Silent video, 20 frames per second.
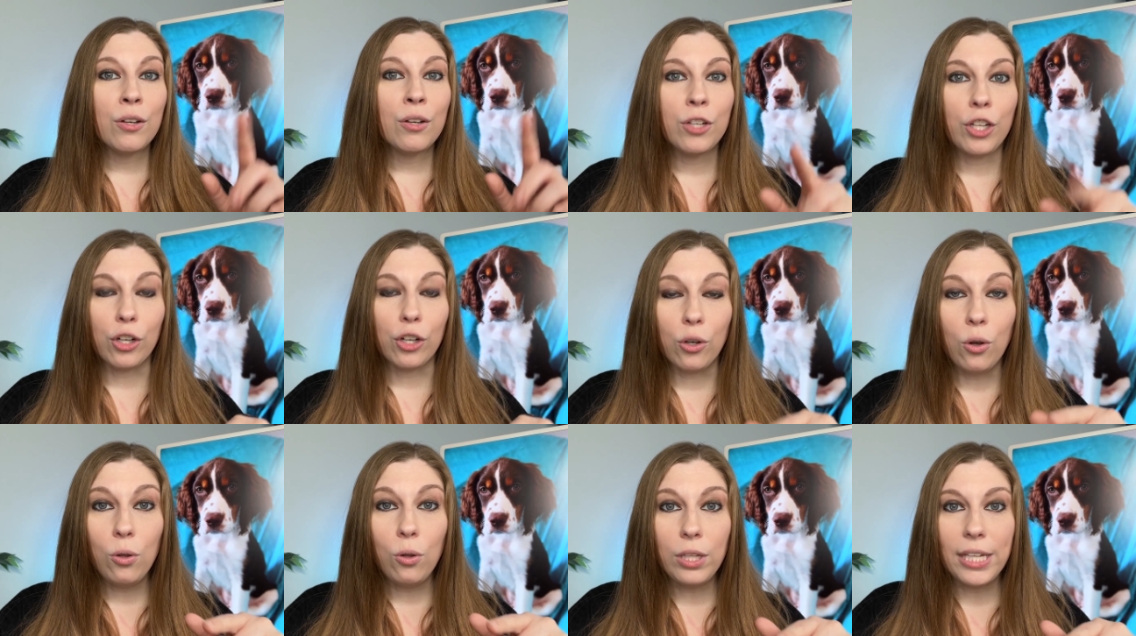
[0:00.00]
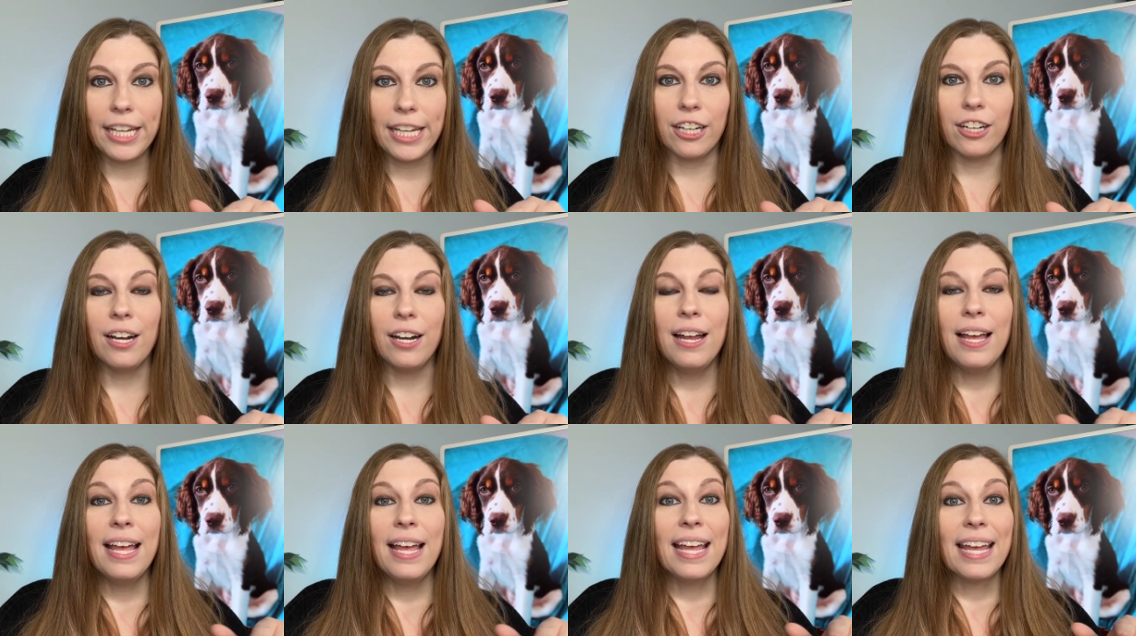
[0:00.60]
Your goal here
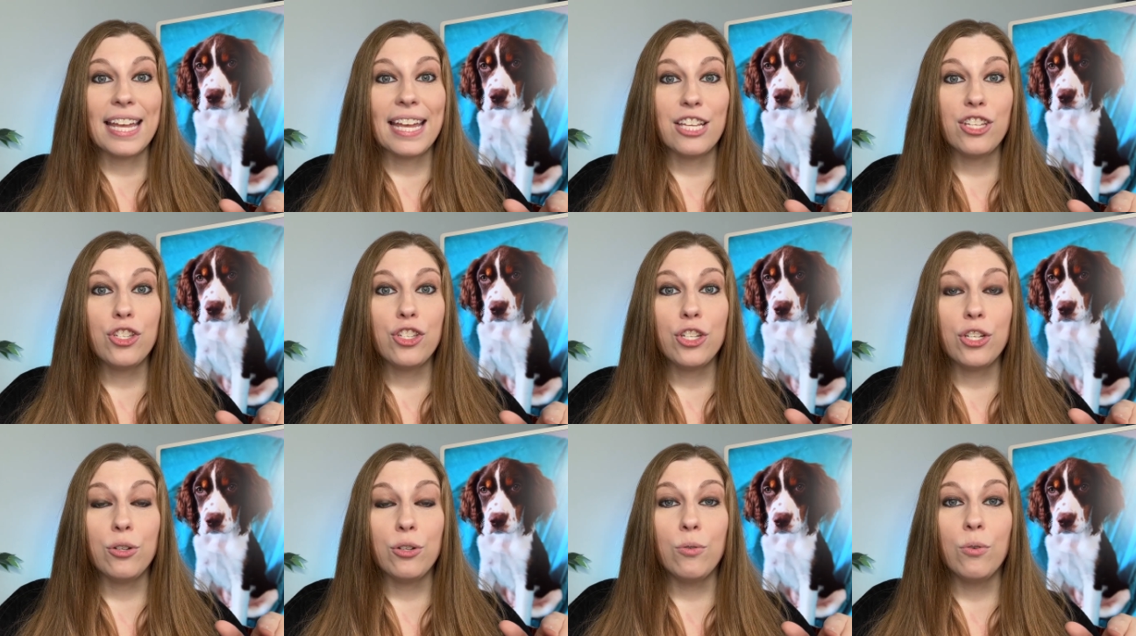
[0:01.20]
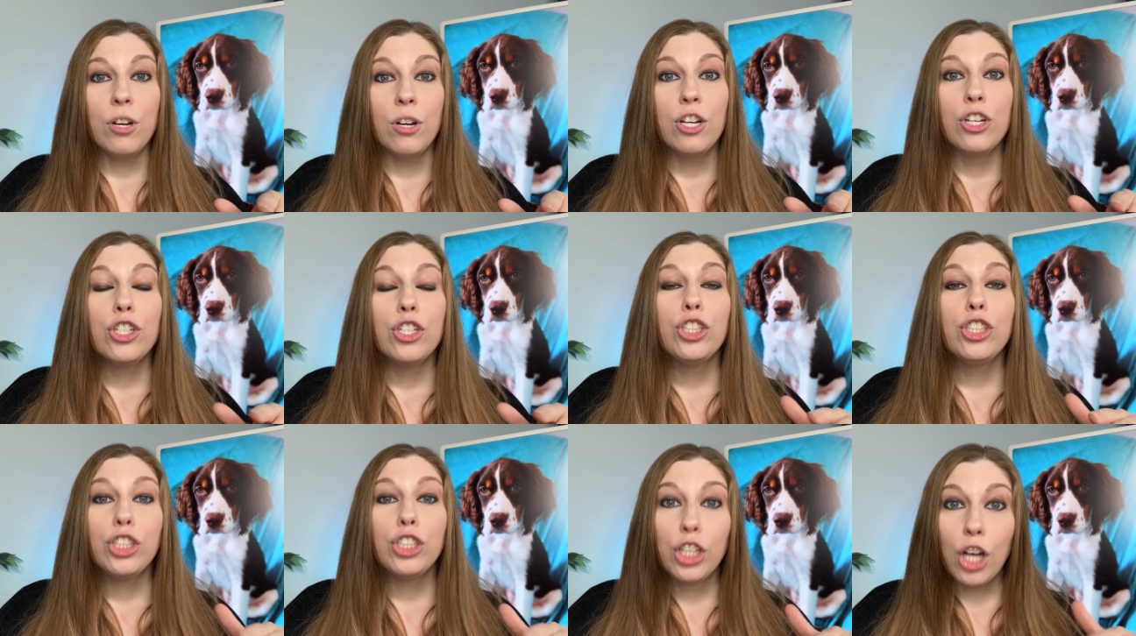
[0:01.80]
is to
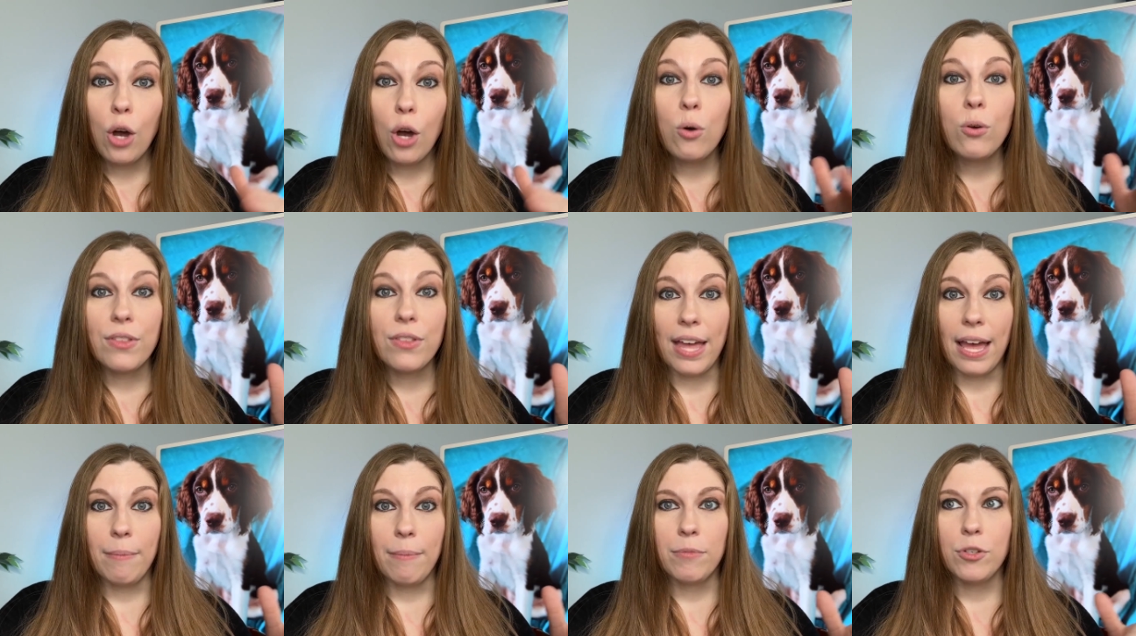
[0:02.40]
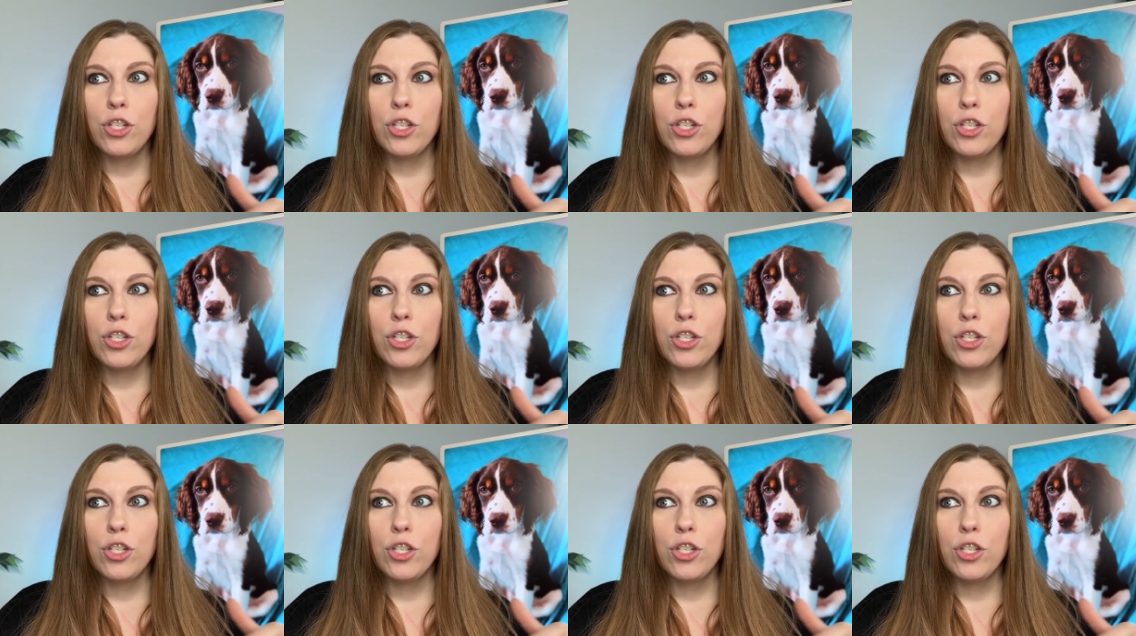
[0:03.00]
show them,